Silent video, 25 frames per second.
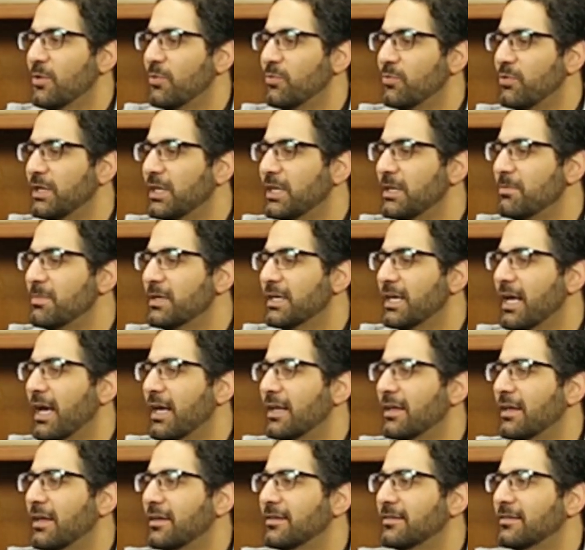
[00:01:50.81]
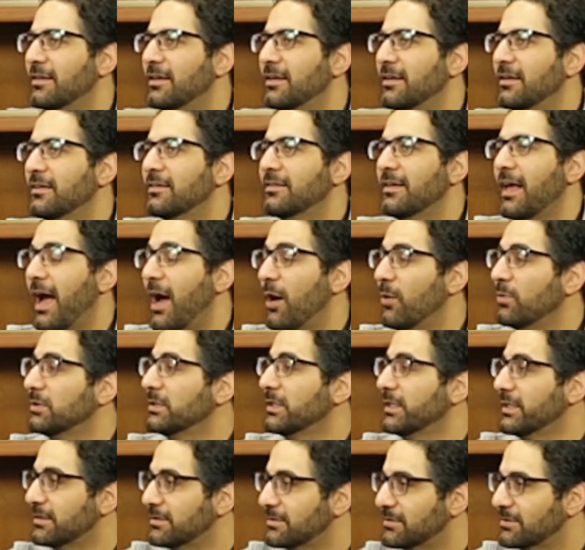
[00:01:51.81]
really began as his
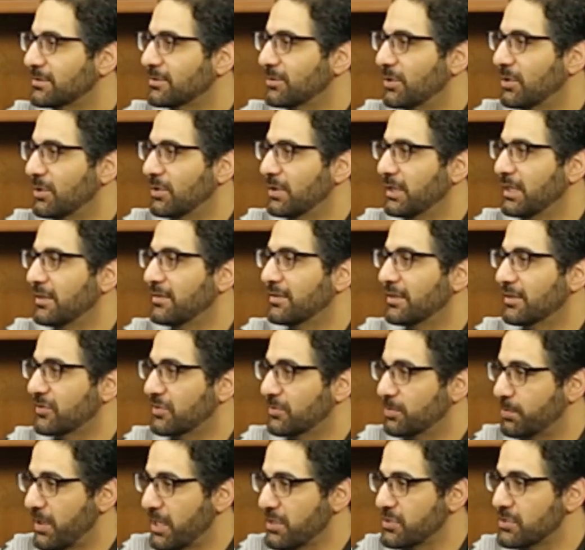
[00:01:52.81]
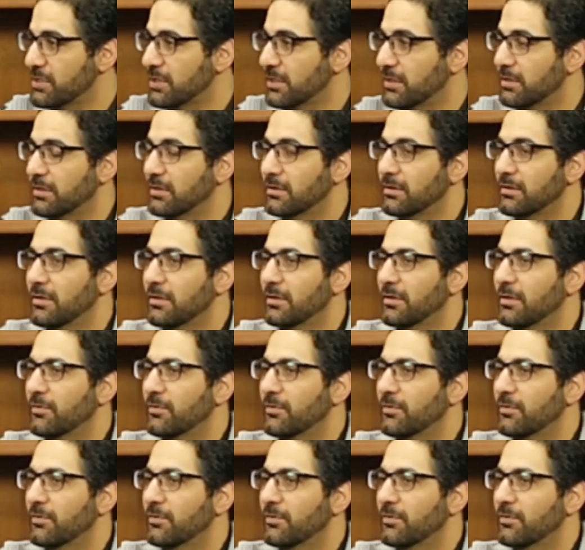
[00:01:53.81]
outlet or his expression